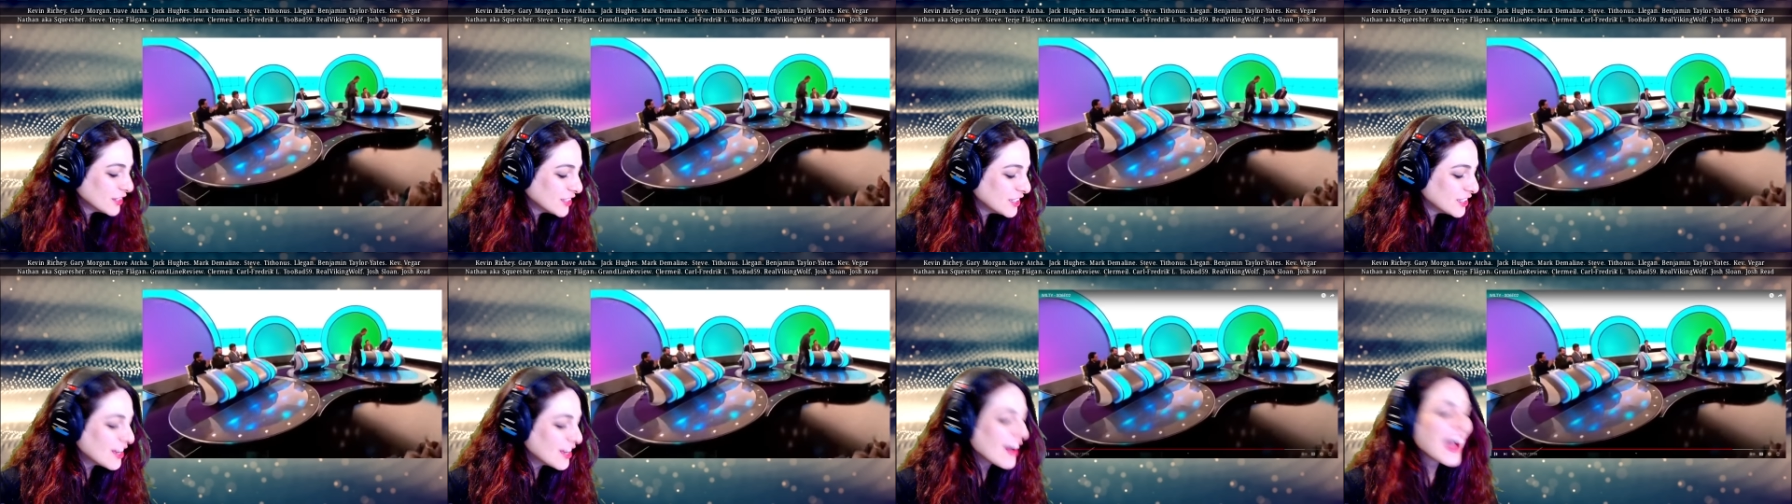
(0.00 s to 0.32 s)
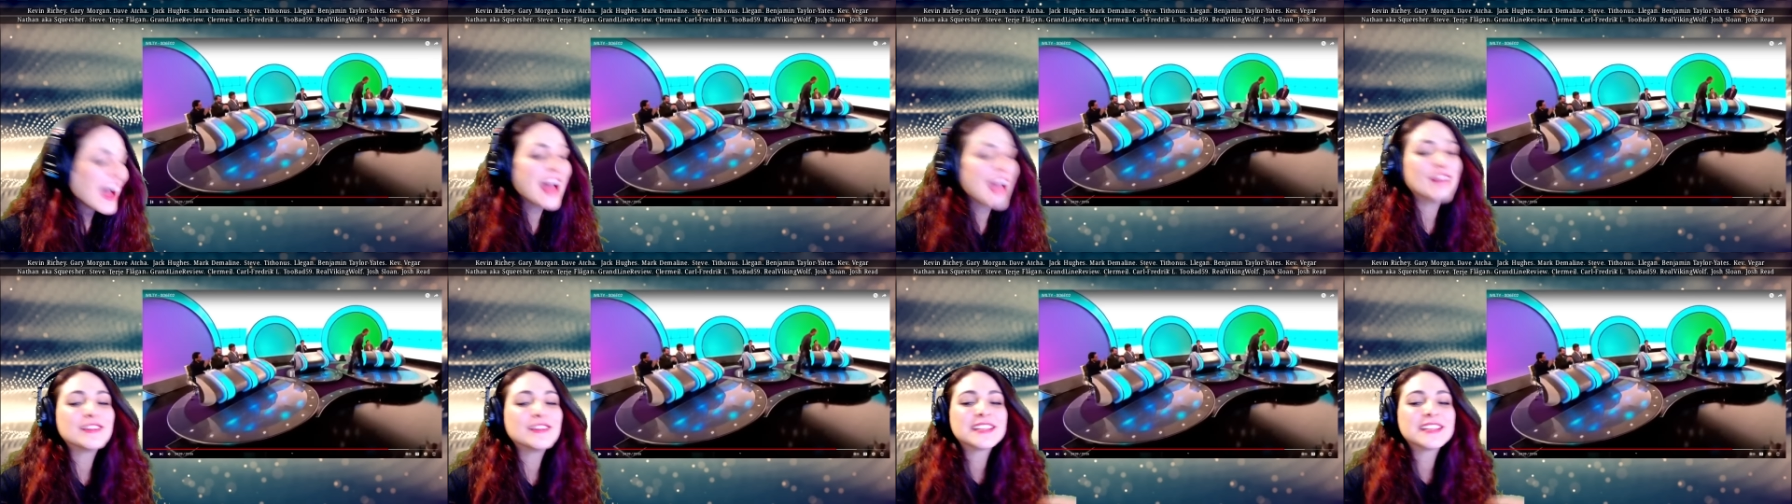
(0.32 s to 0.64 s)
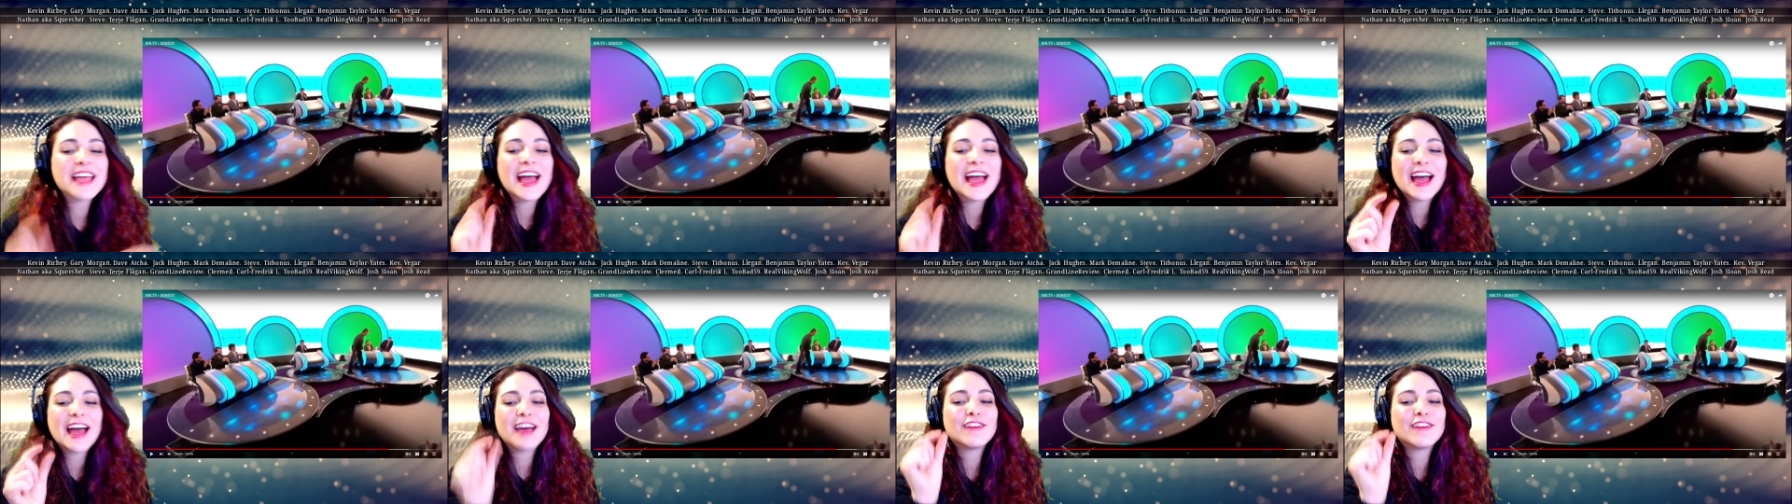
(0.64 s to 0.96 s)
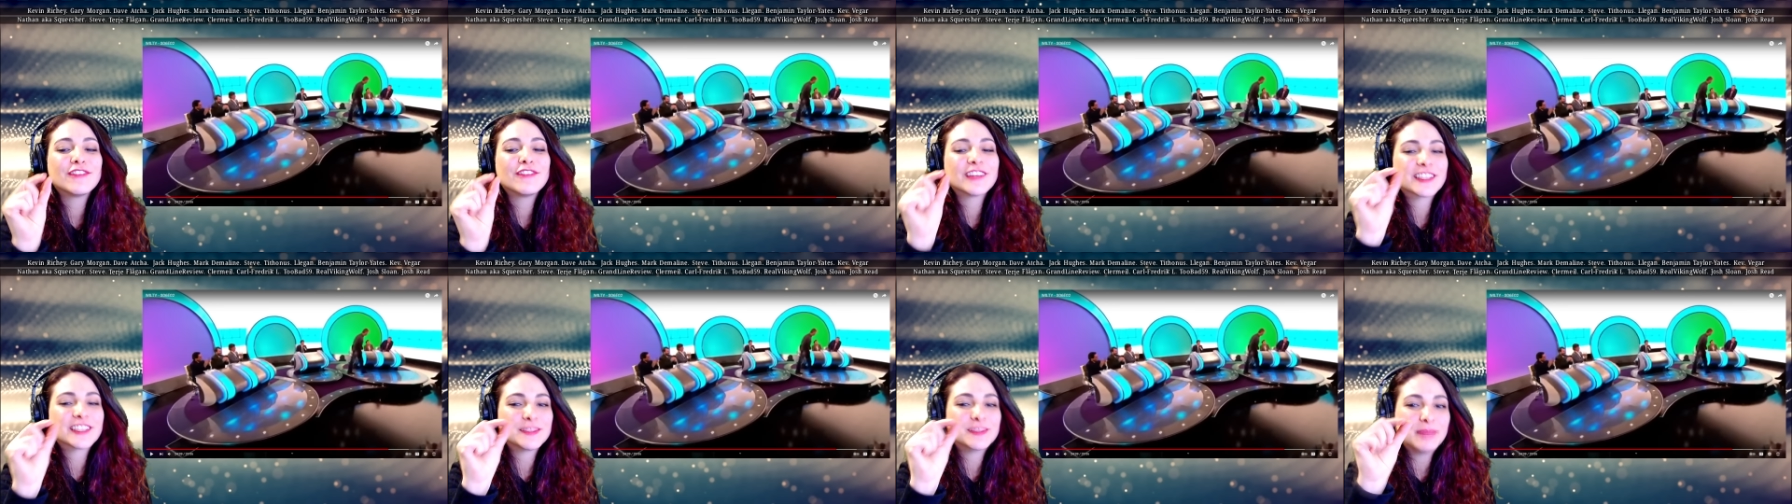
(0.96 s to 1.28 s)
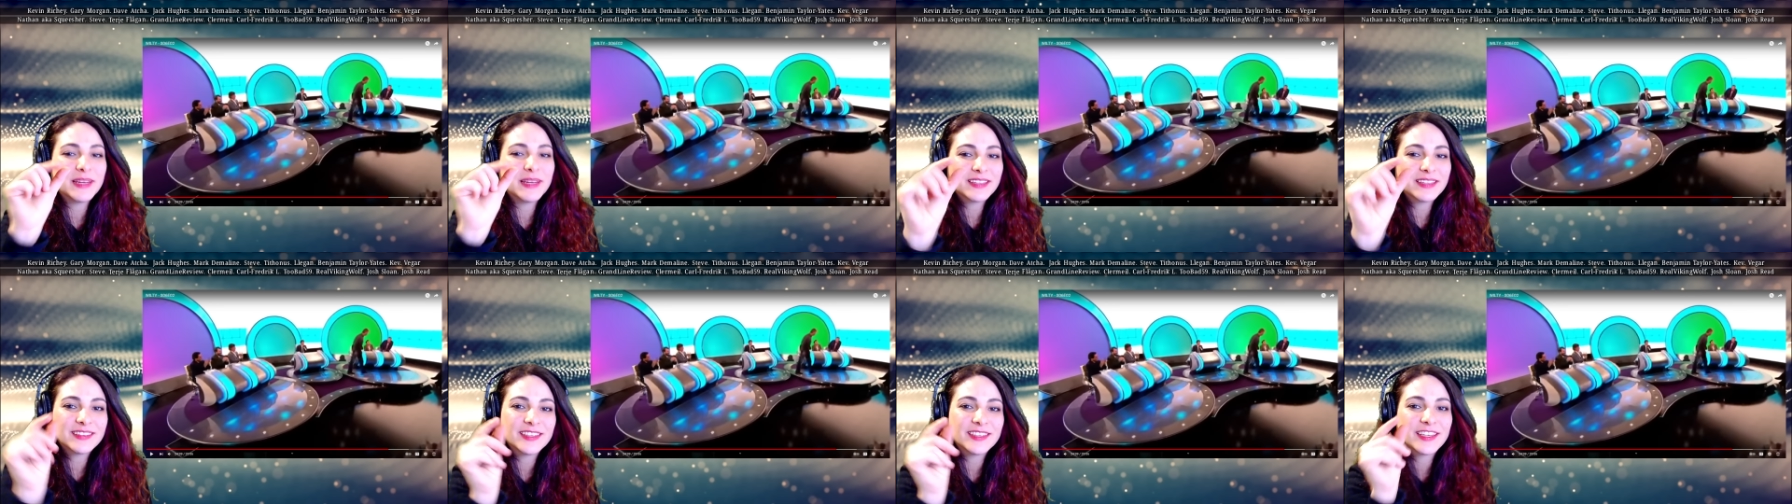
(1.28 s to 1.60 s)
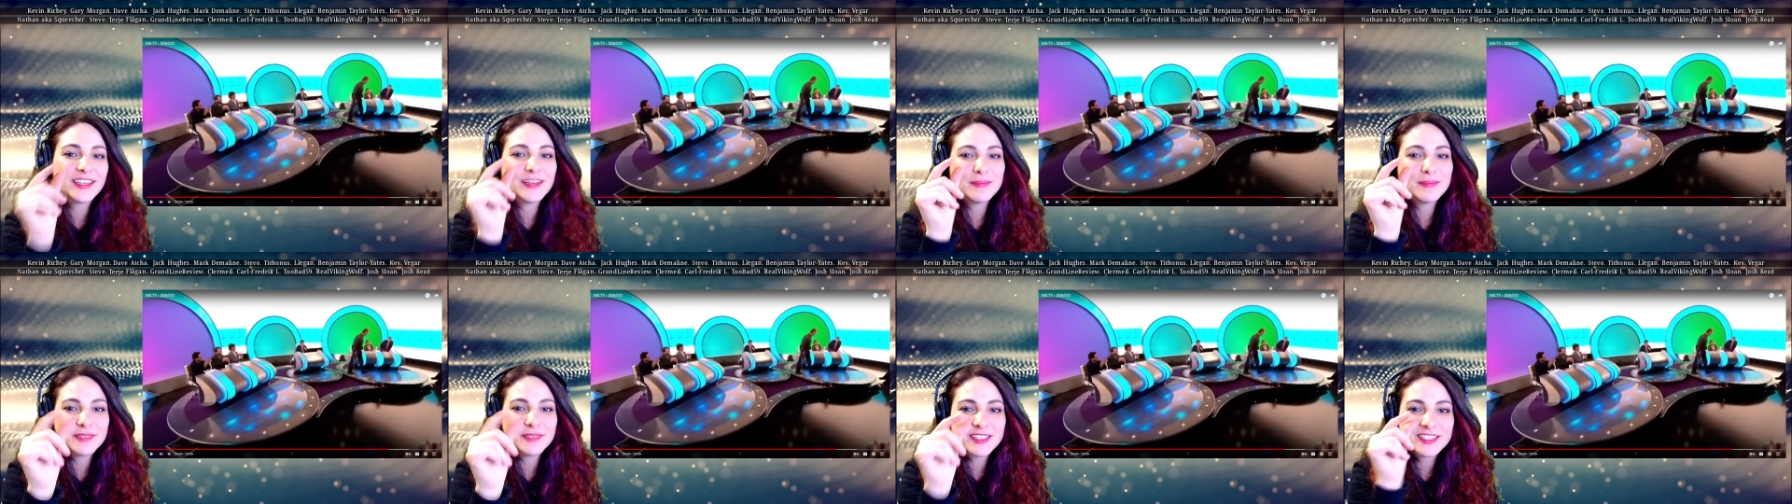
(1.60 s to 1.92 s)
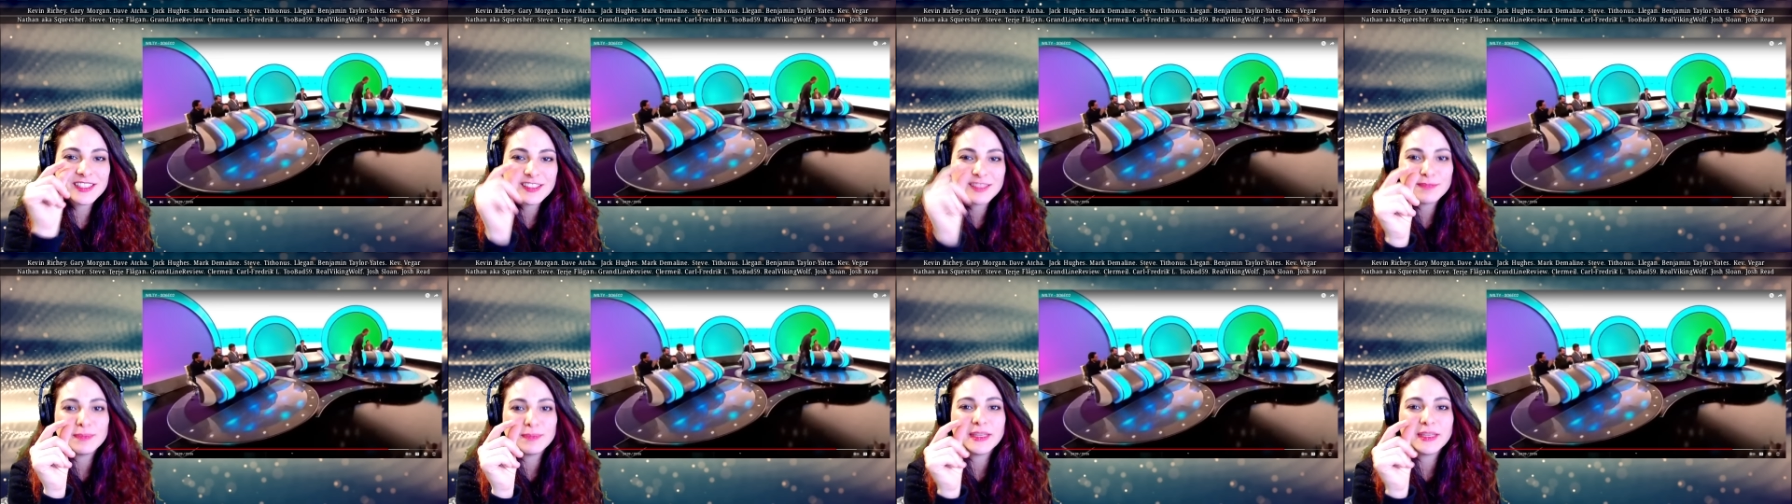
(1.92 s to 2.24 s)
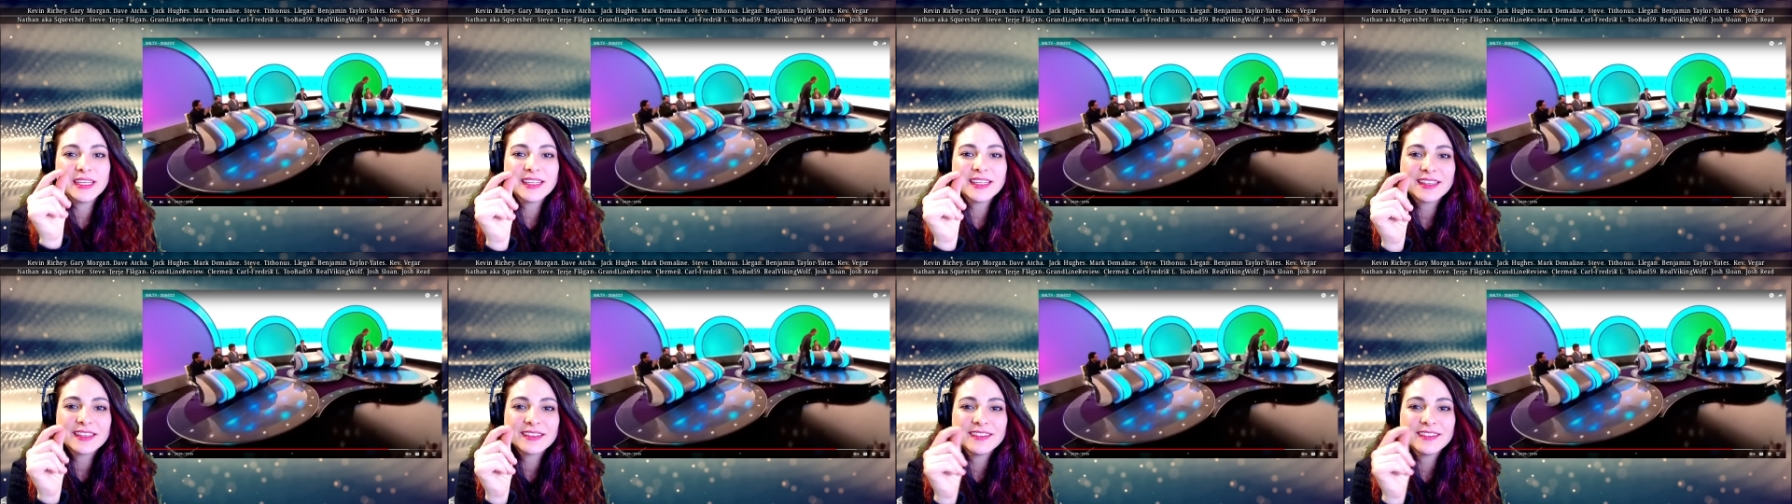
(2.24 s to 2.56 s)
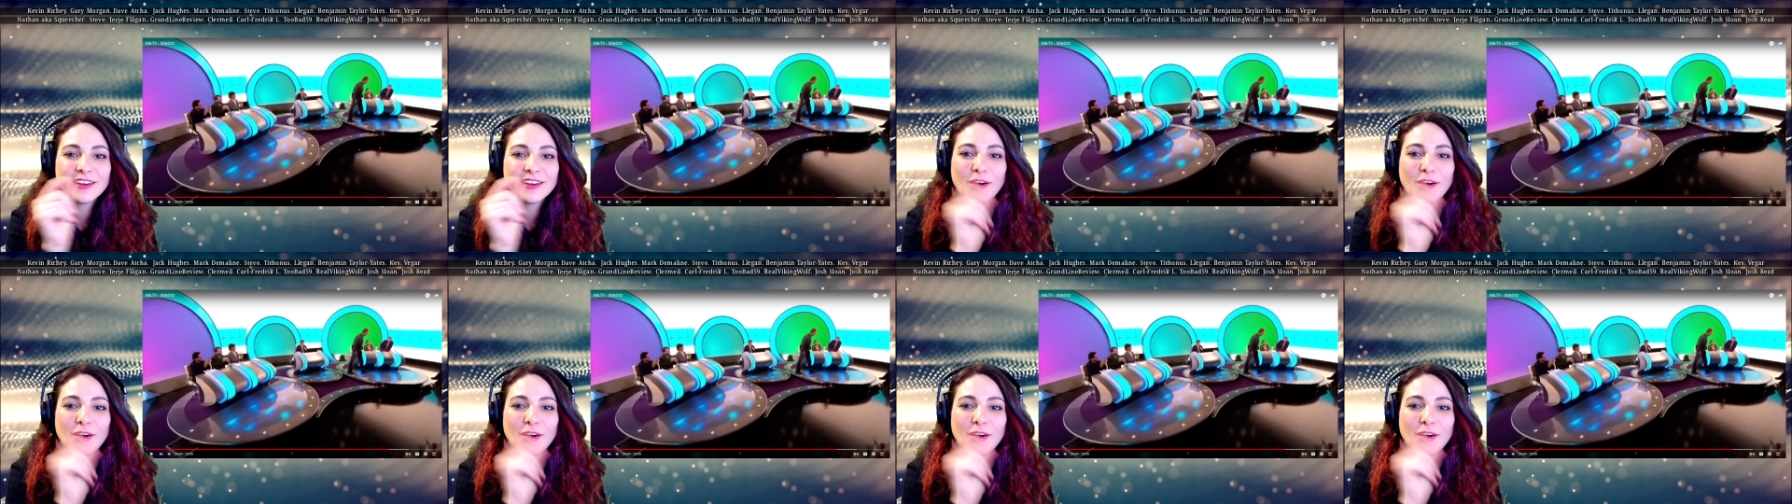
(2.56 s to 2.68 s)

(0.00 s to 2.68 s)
You know, I was half expecting him to speak,